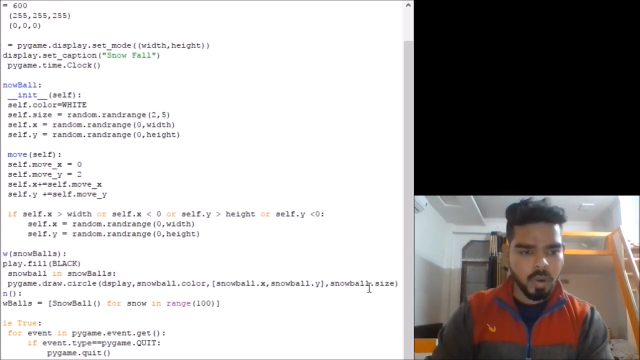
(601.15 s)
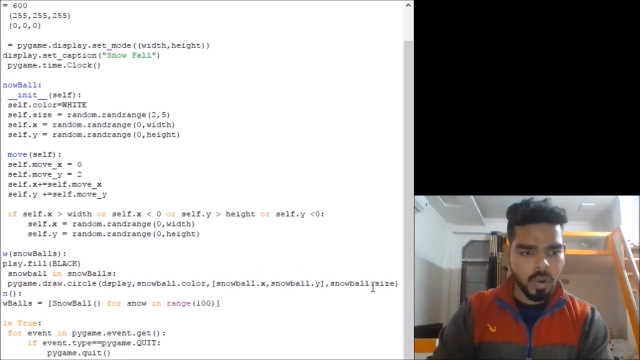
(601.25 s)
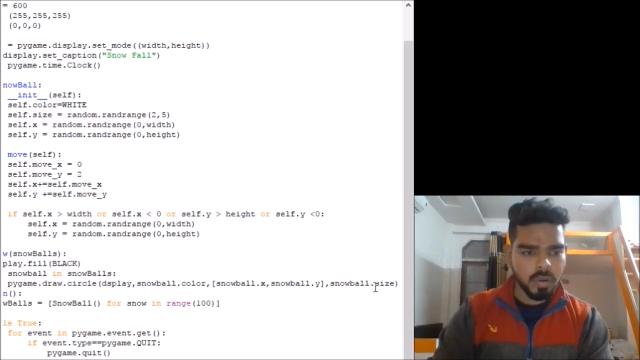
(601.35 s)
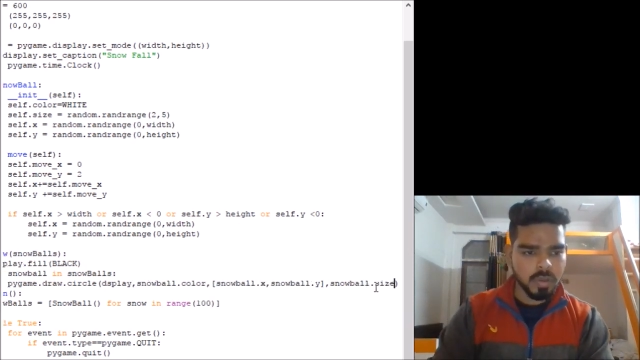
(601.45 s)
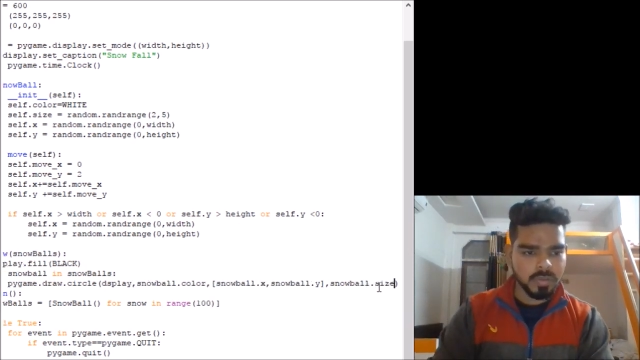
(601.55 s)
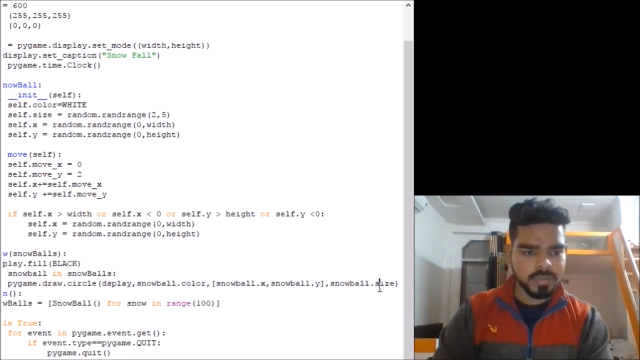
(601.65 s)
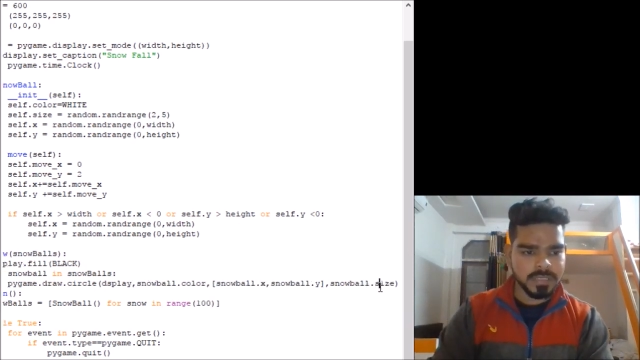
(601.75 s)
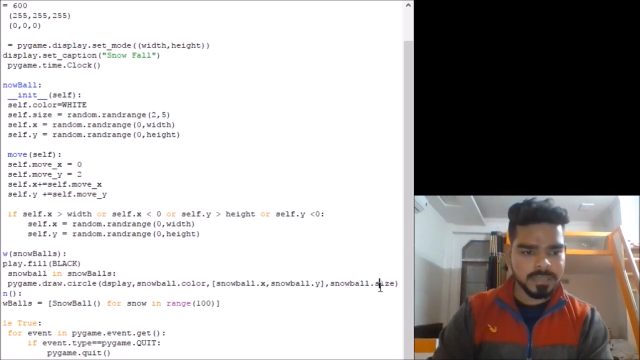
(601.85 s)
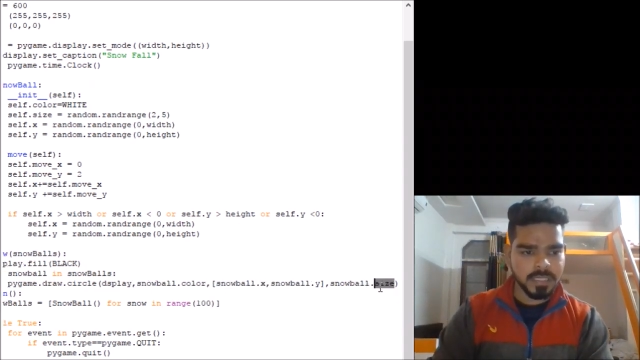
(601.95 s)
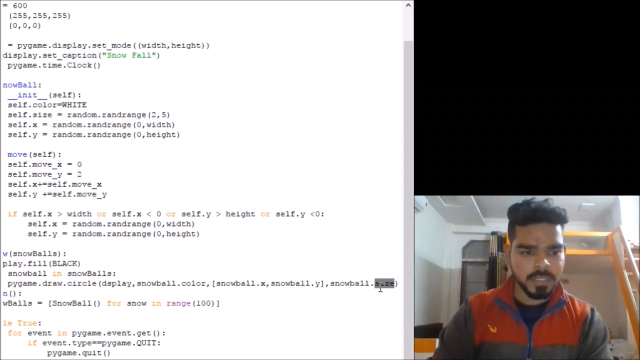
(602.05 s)
All of
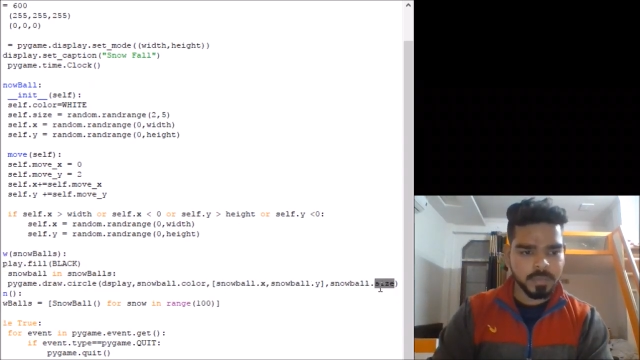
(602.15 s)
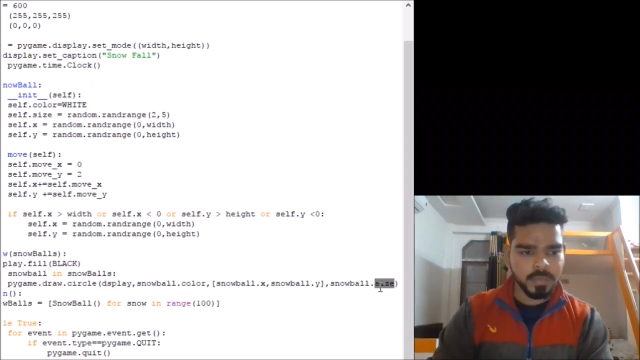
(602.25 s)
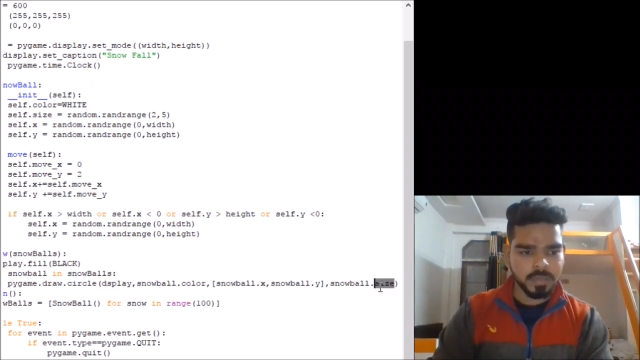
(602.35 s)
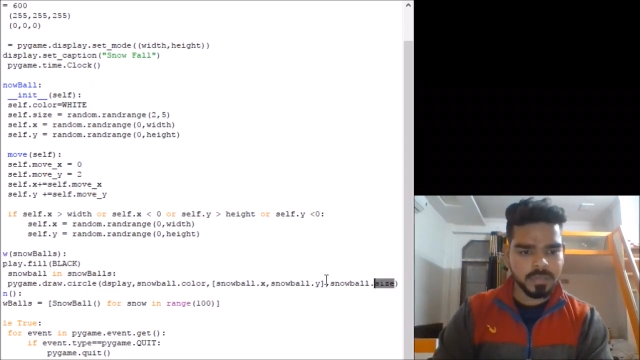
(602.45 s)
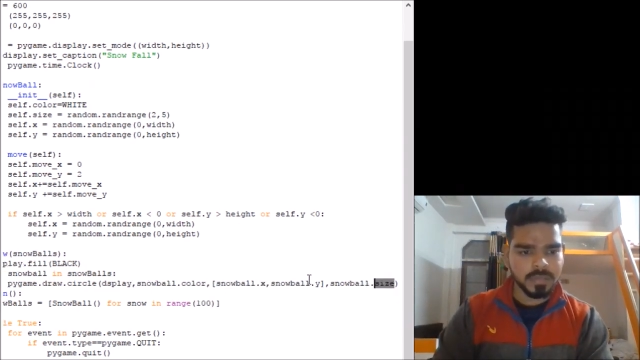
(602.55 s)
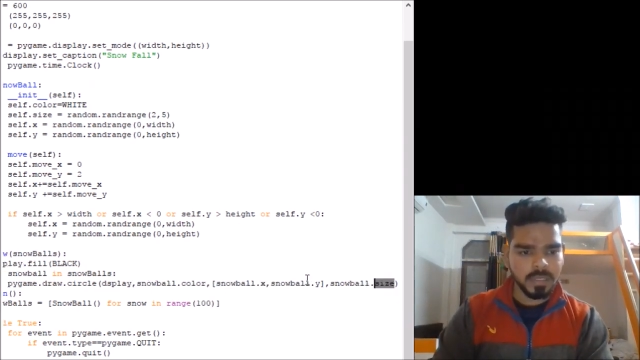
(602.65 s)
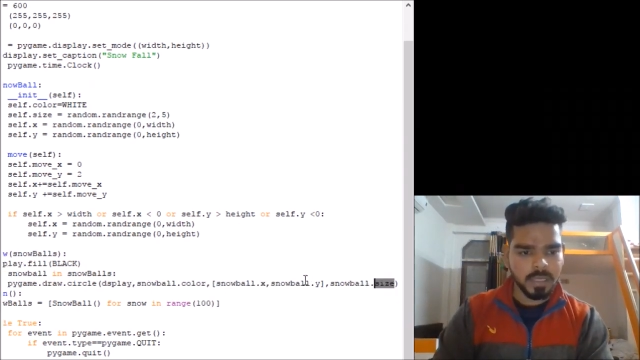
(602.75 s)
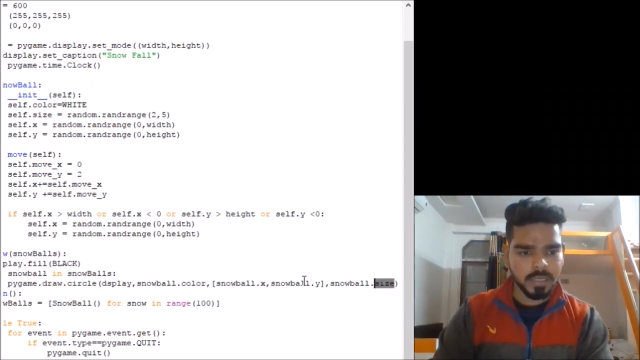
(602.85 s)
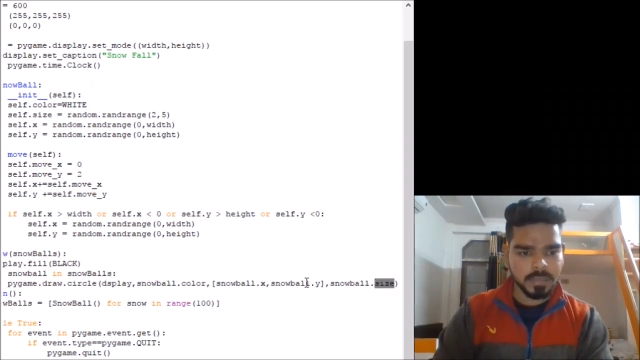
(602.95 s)
these attributes are